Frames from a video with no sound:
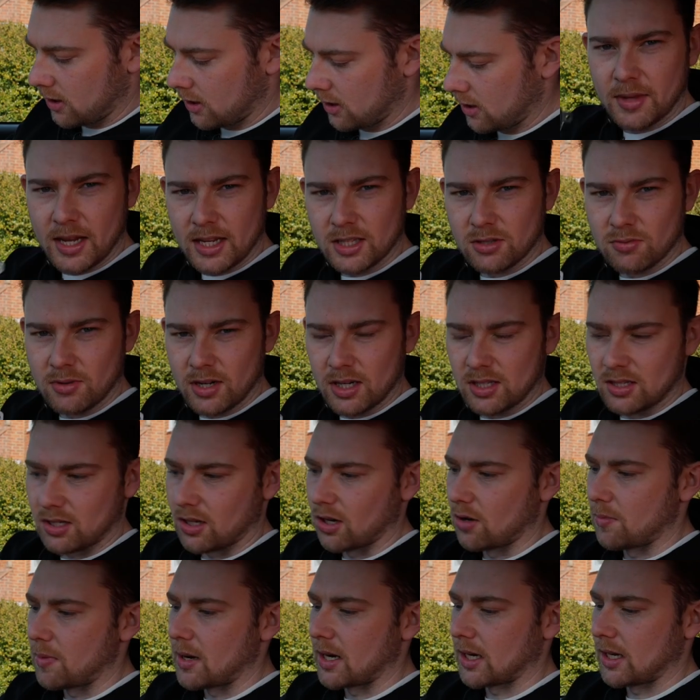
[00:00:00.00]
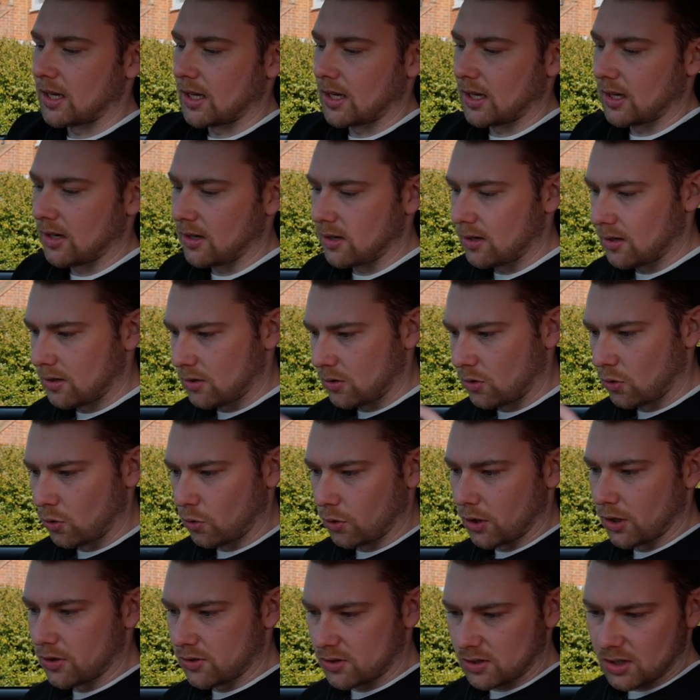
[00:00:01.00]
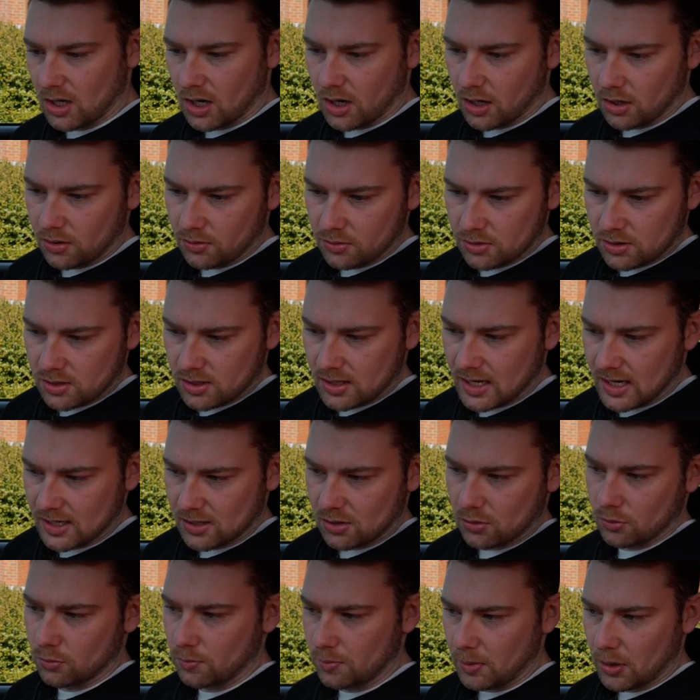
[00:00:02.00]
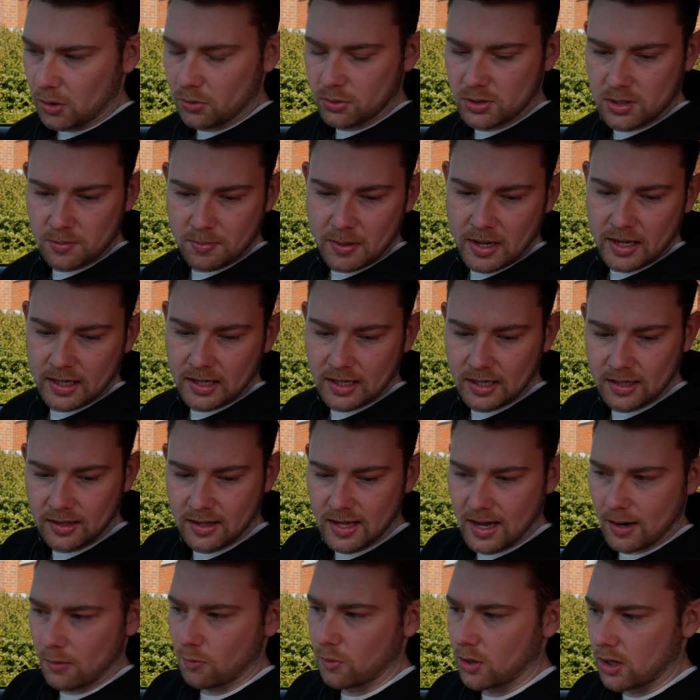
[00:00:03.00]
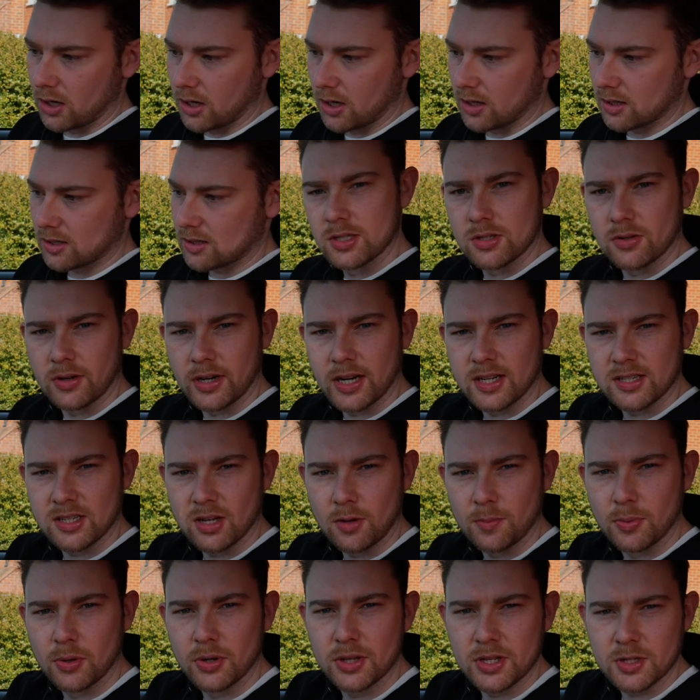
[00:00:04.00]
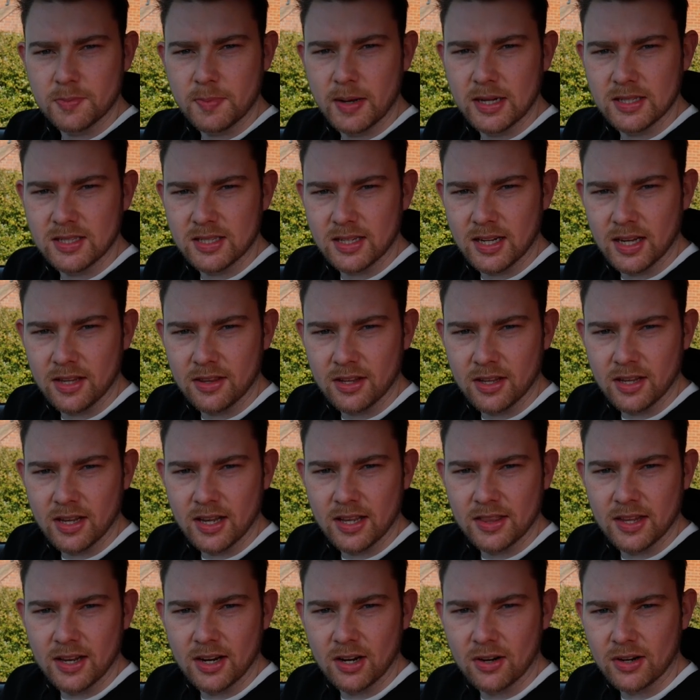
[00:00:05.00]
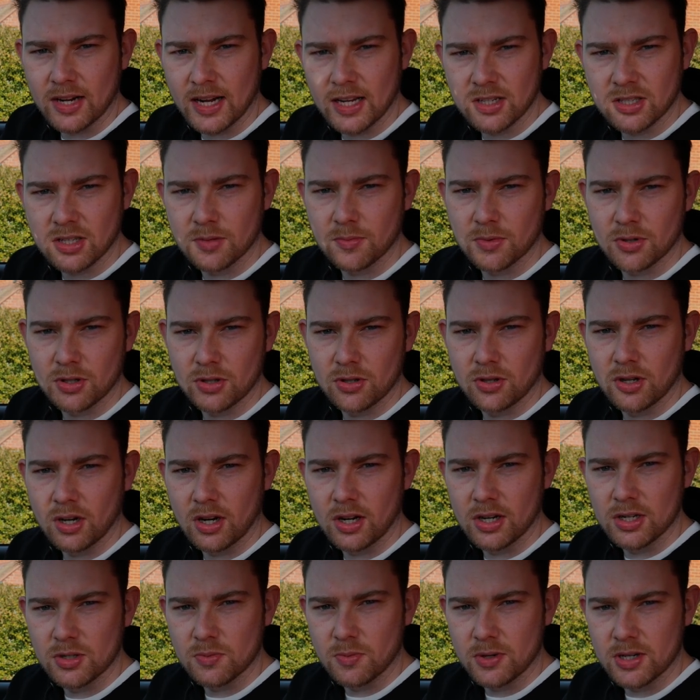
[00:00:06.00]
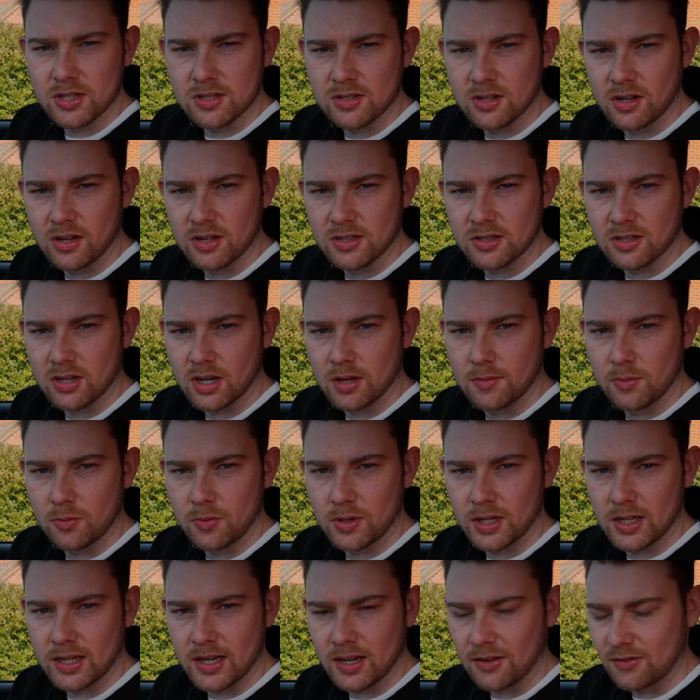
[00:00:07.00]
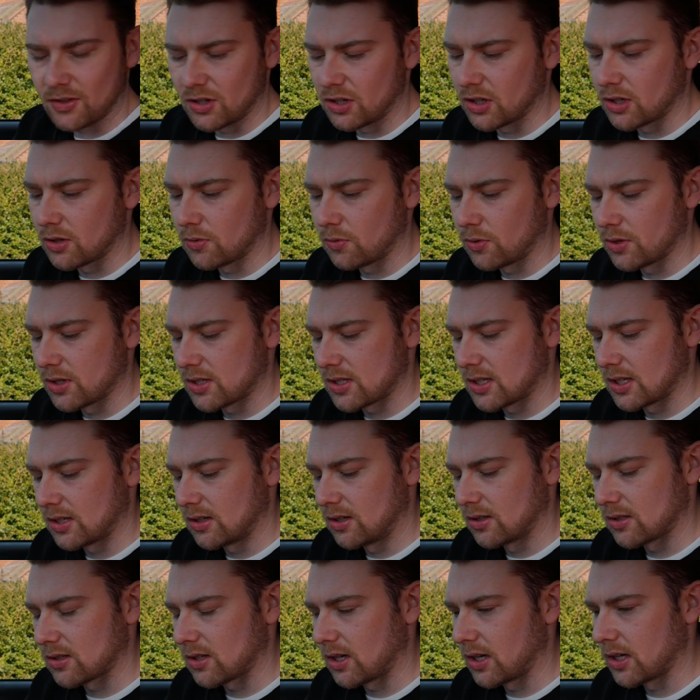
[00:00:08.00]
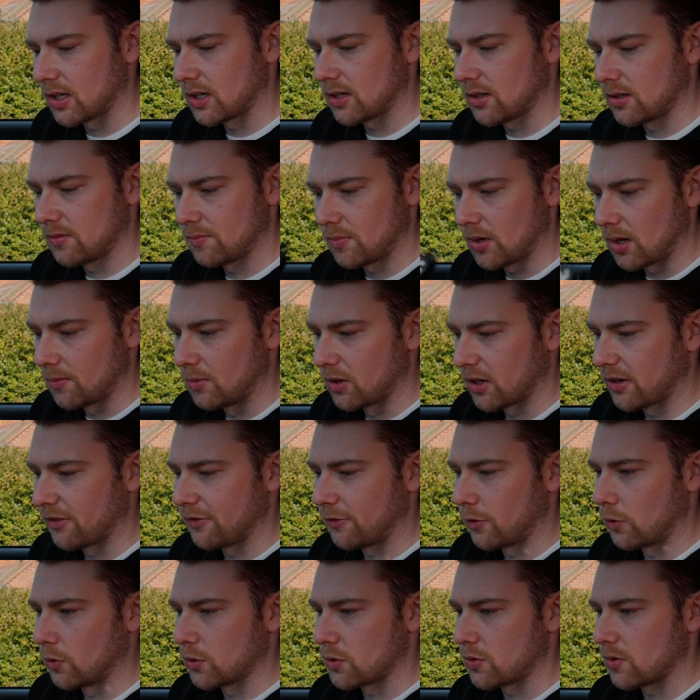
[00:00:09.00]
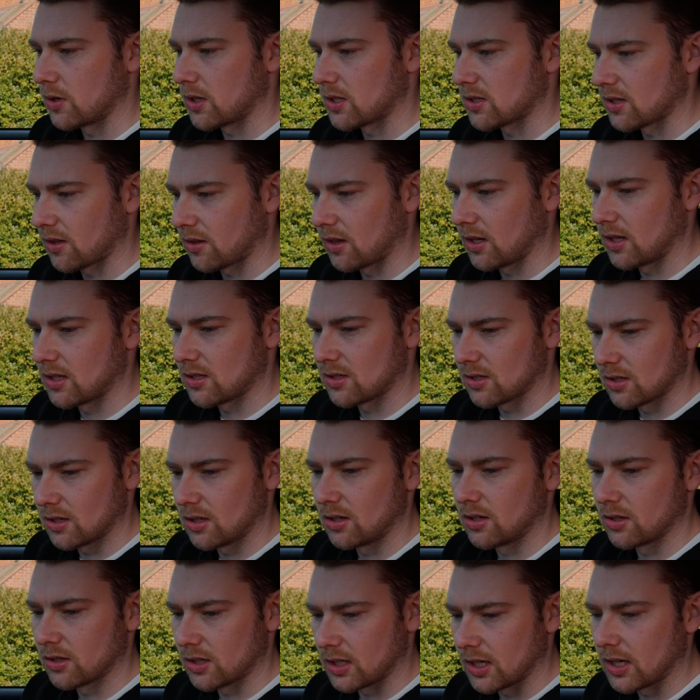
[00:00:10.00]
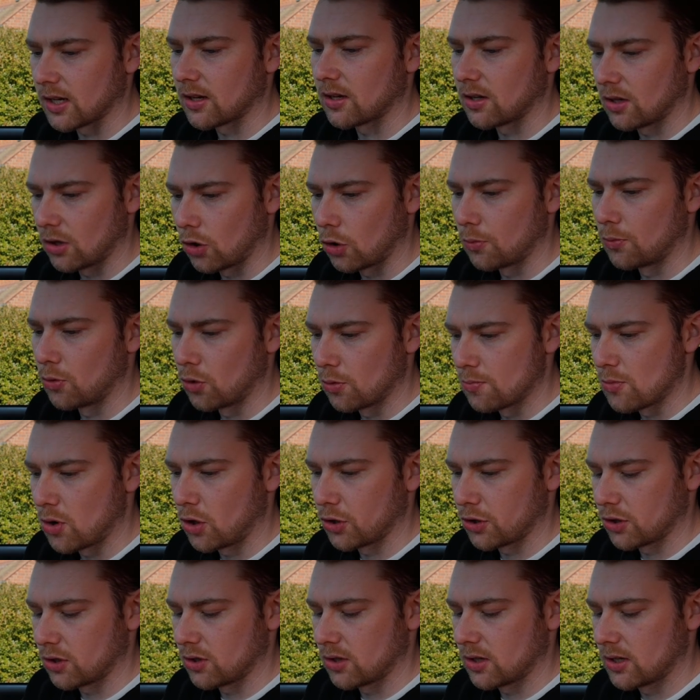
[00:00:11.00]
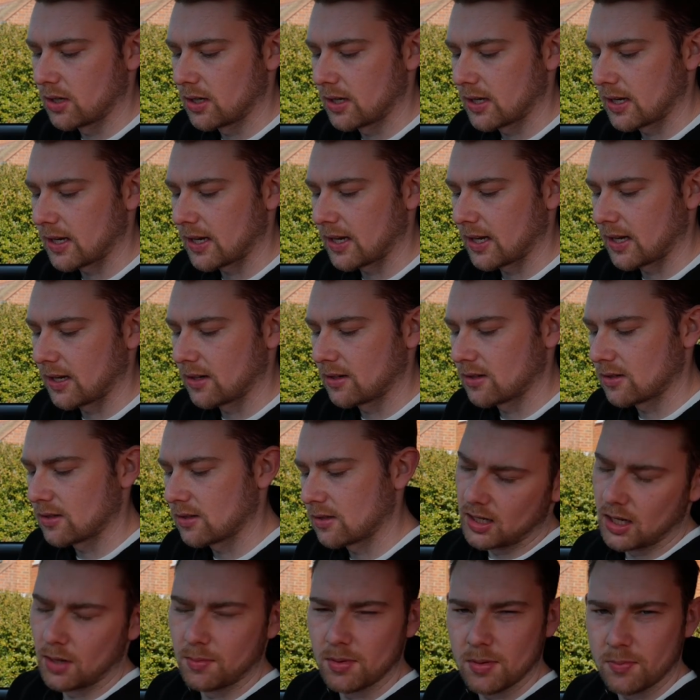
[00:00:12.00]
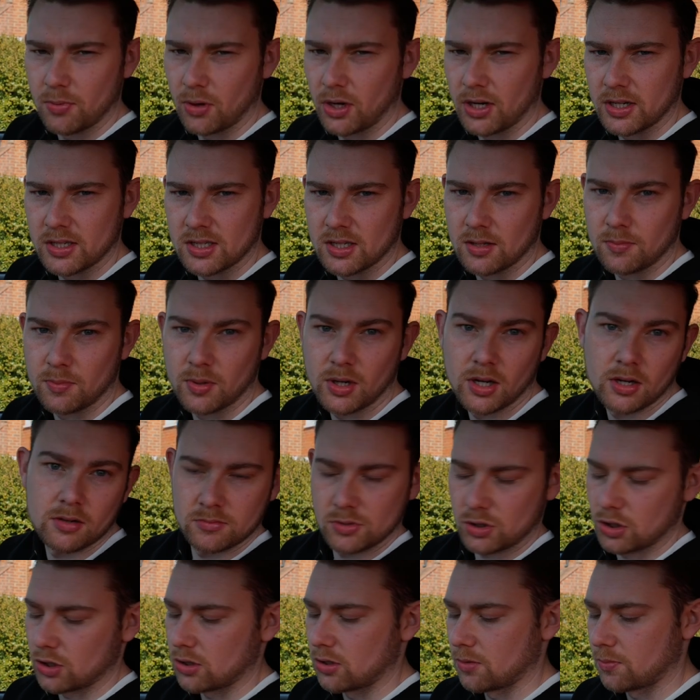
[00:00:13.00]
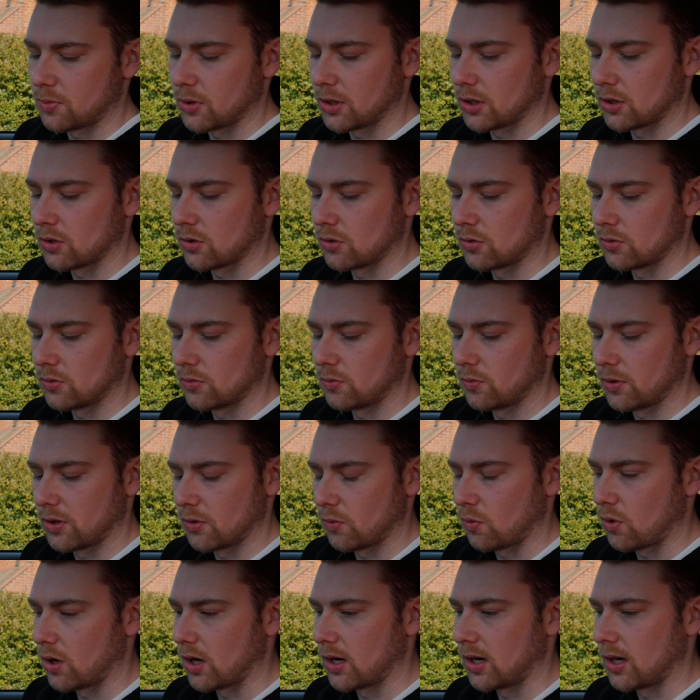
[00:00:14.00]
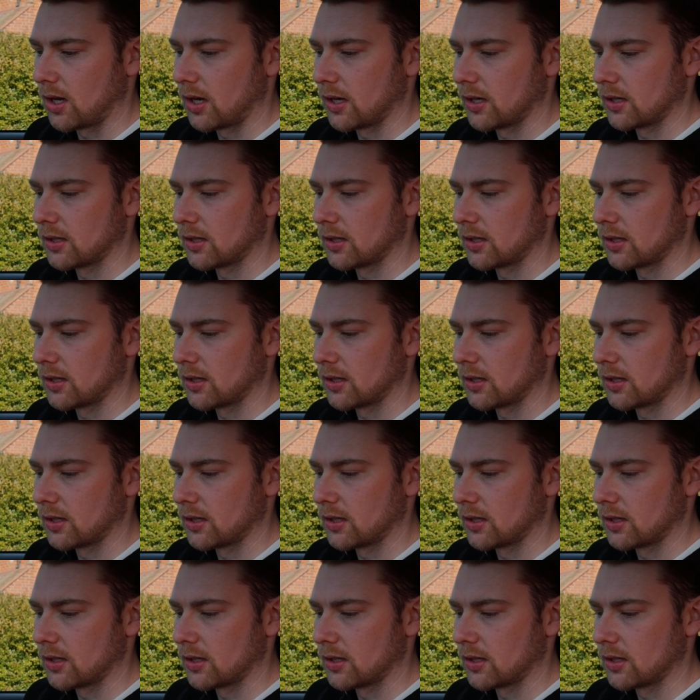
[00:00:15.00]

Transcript: That's ready to go back in. All those dials, that's all bolted back in, that works. So I guess I'll put this back together and then I'll catch up with you guys when it's nighttime and we can have a look at what this thing looks like. But I'm looking forward to it because I think it's gonna look, yeah, a lot more modern and a little bit brighter, but should look pretty cool with the white light.